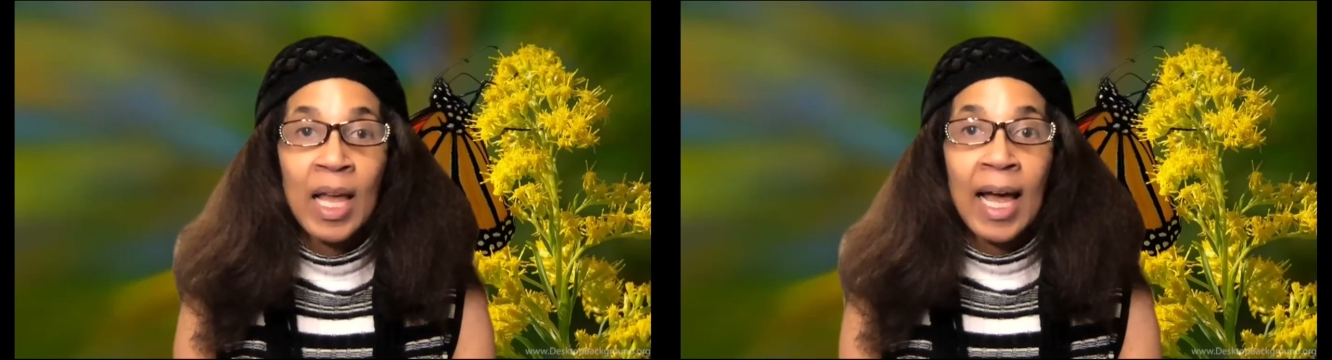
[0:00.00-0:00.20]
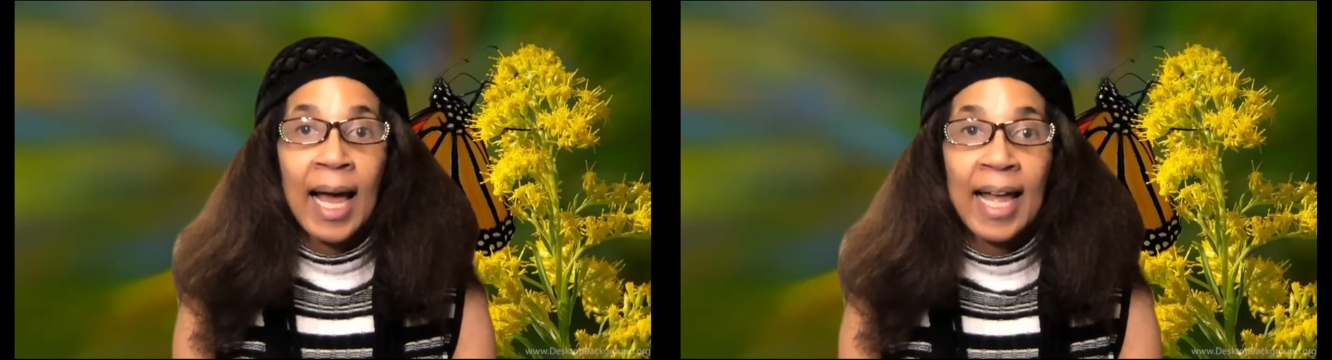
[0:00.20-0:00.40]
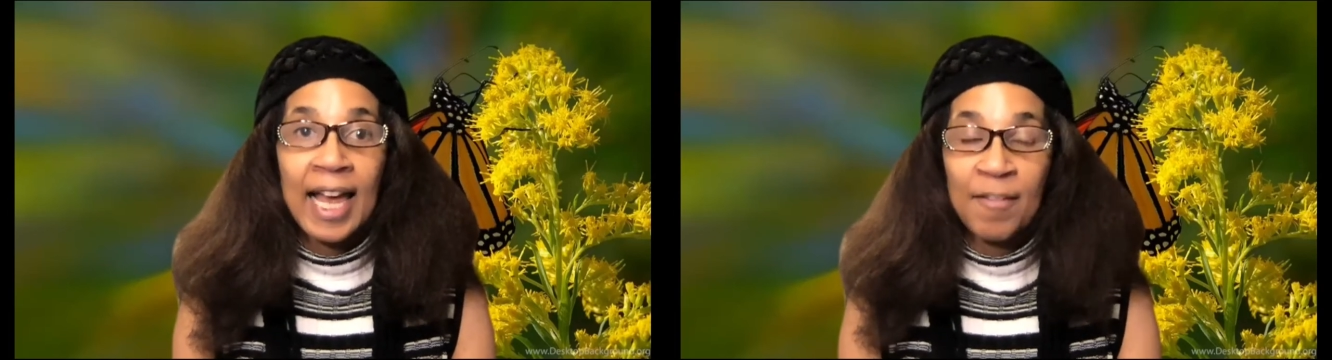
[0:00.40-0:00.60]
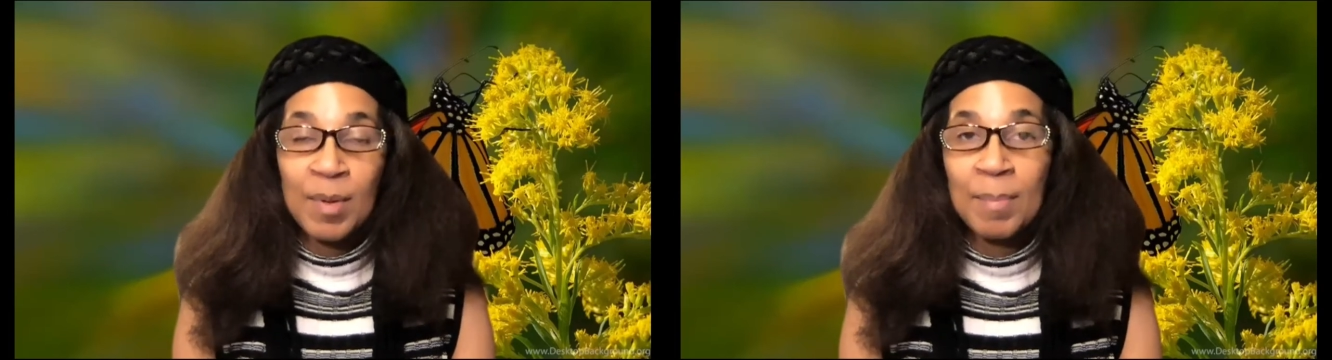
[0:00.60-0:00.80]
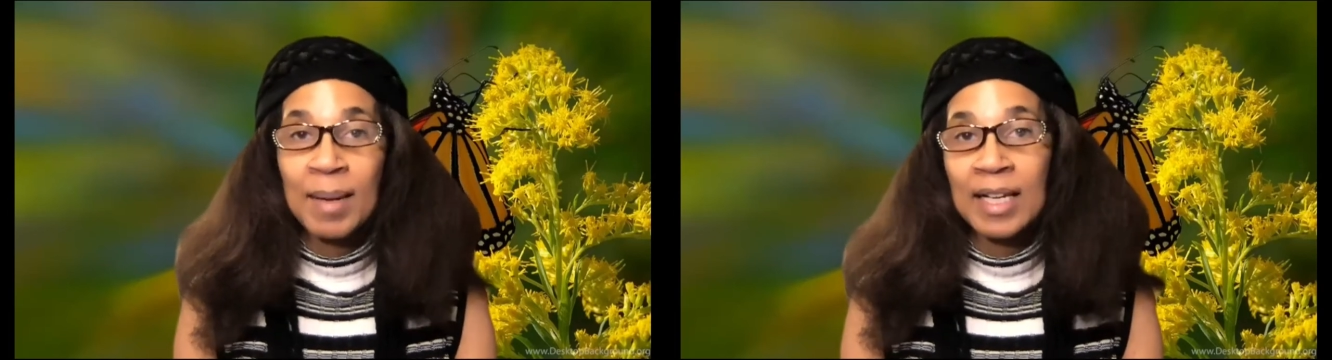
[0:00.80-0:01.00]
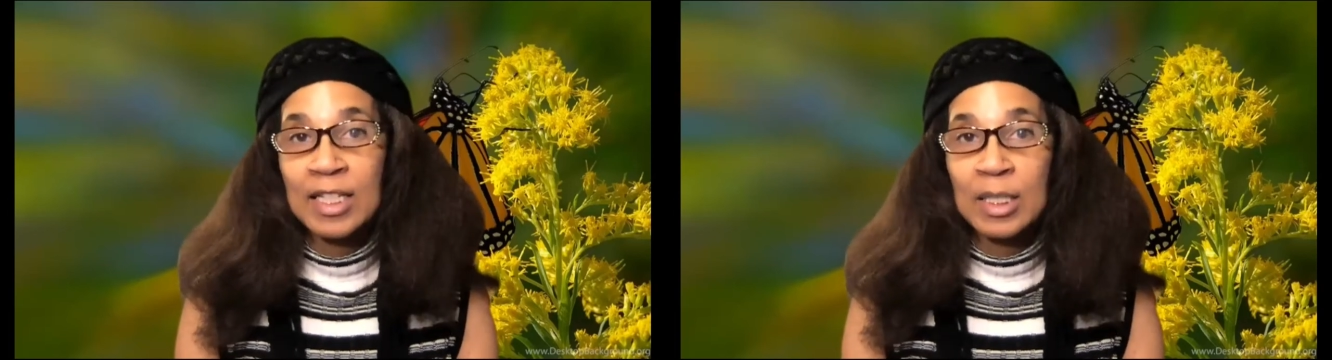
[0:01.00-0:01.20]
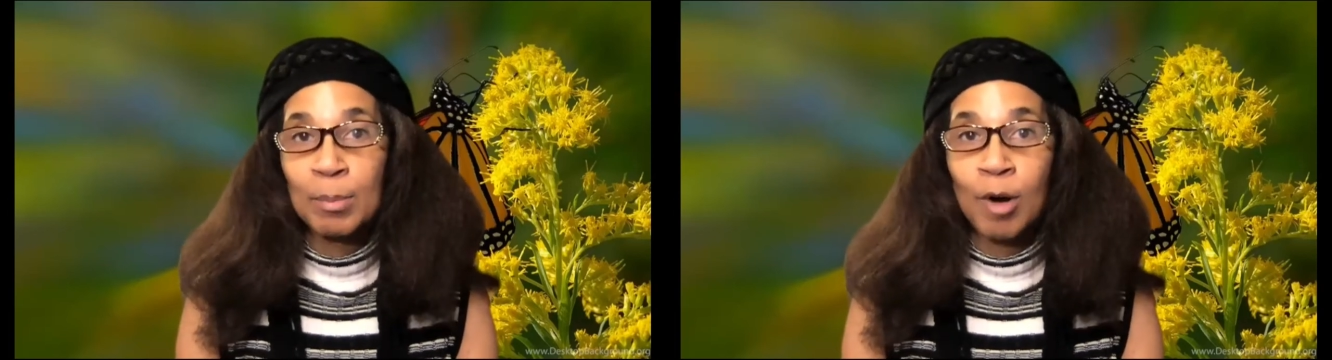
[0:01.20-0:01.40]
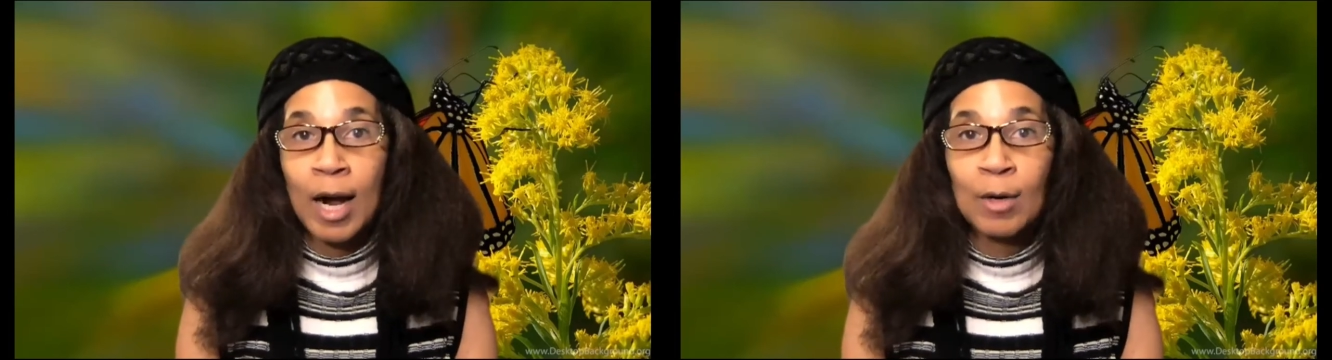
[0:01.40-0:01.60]
I have been making some
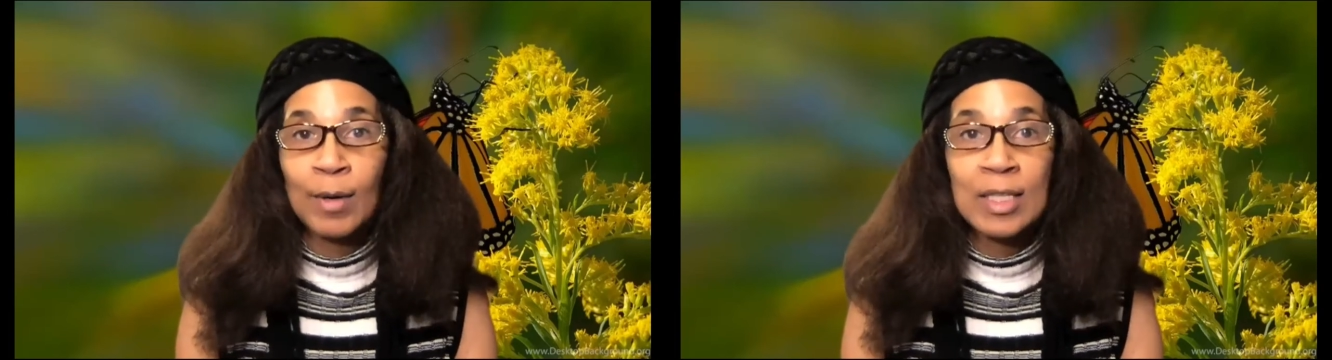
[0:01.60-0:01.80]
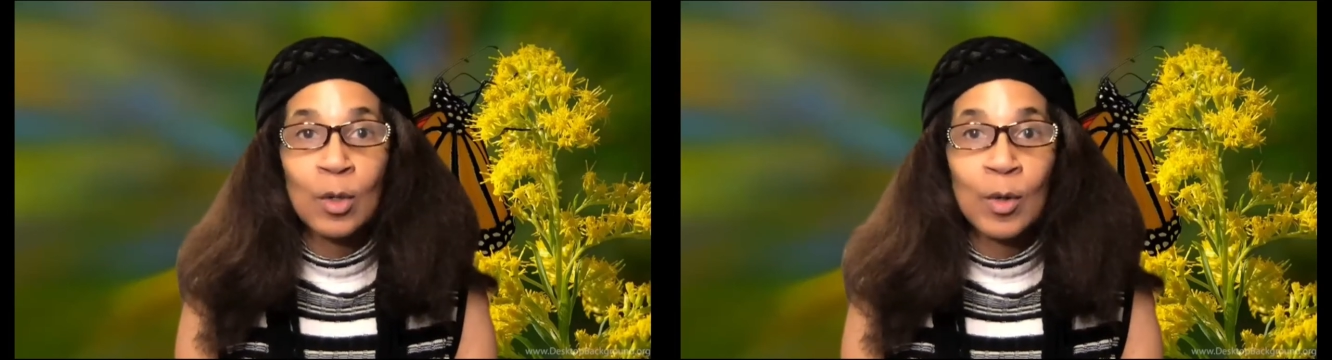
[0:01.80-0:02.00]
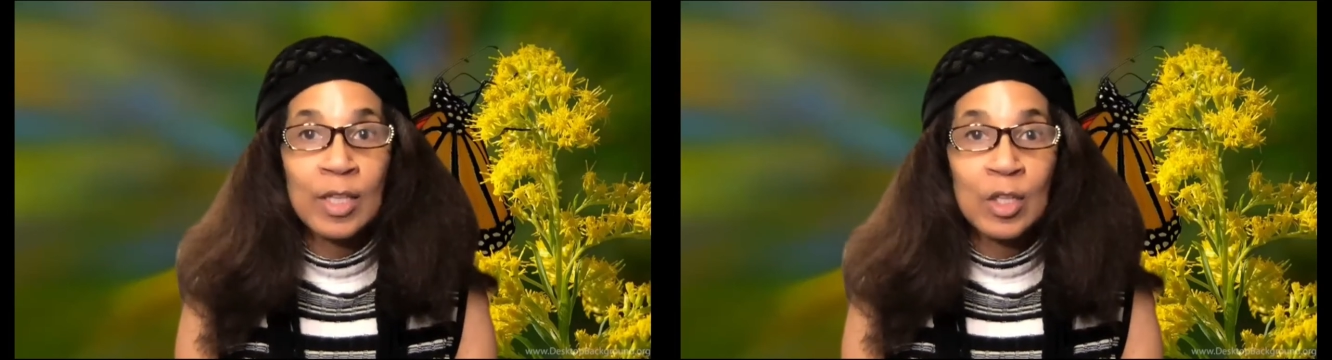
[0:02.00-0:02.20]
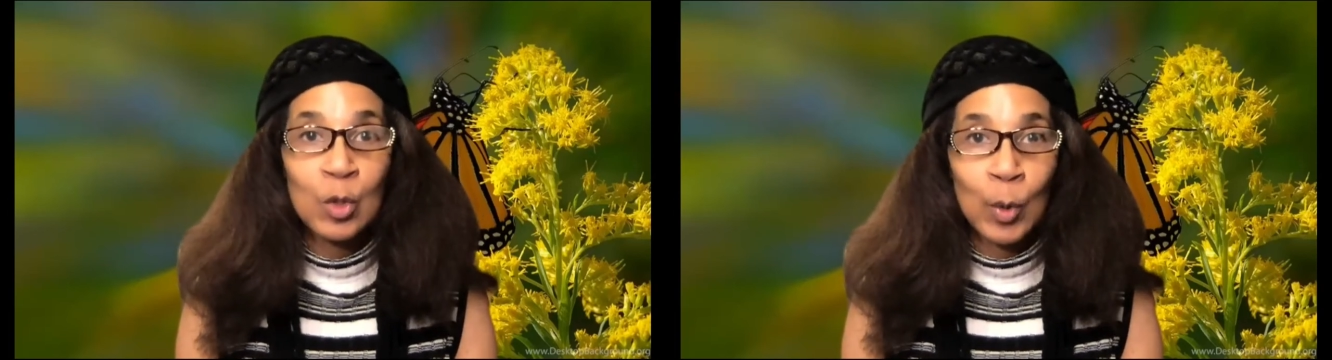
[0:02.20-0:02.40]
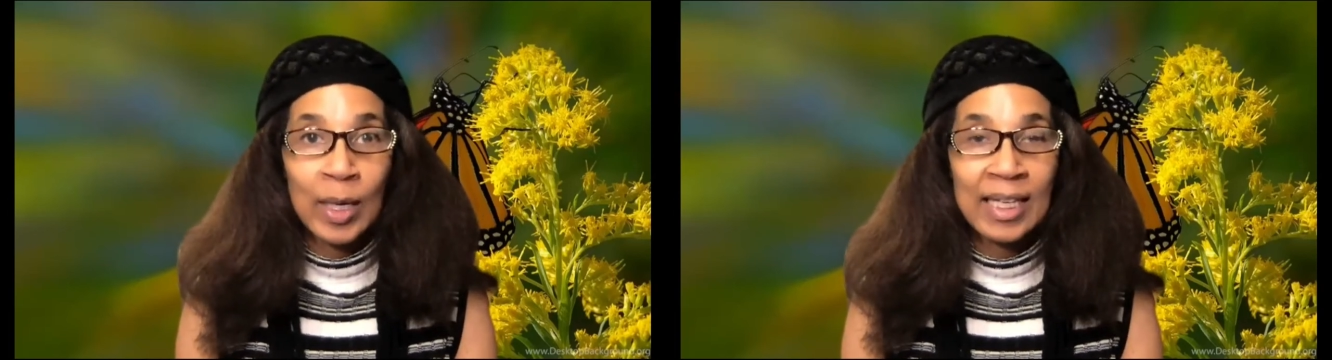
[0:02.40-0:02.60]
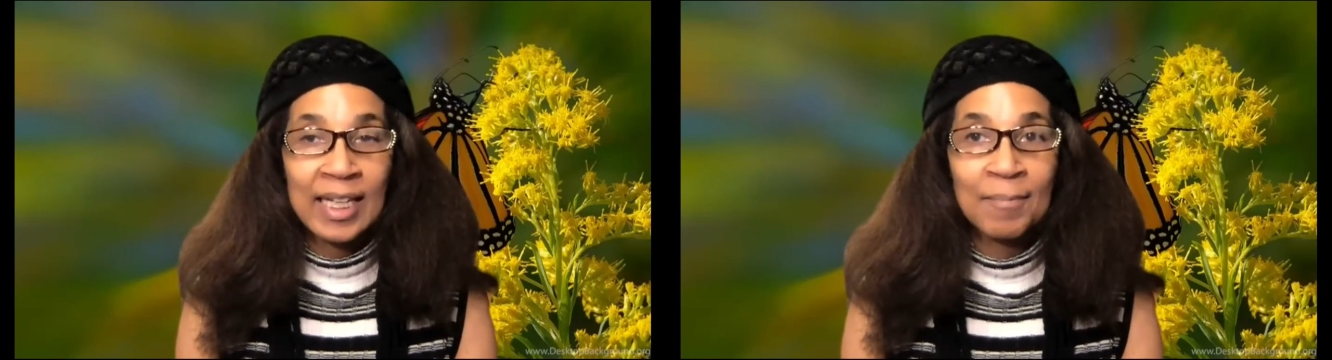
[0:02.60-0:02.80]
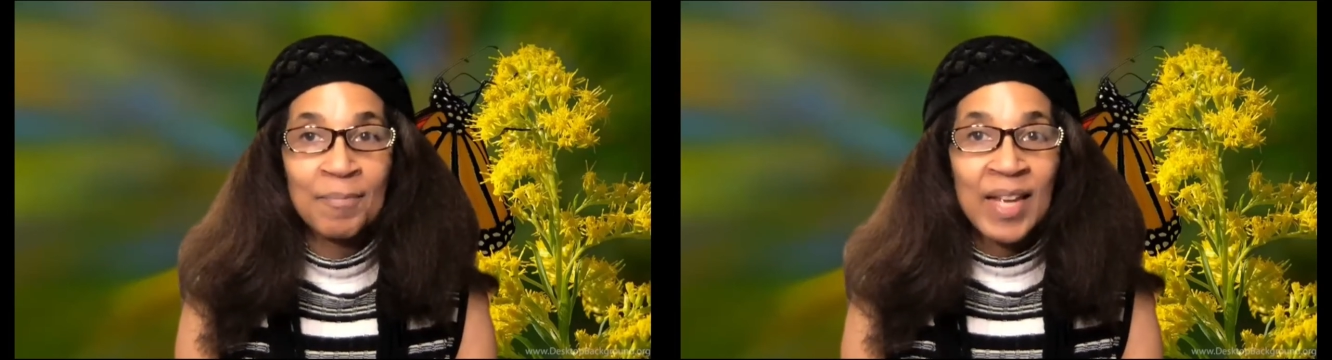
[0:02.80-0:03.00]
progress on the doily,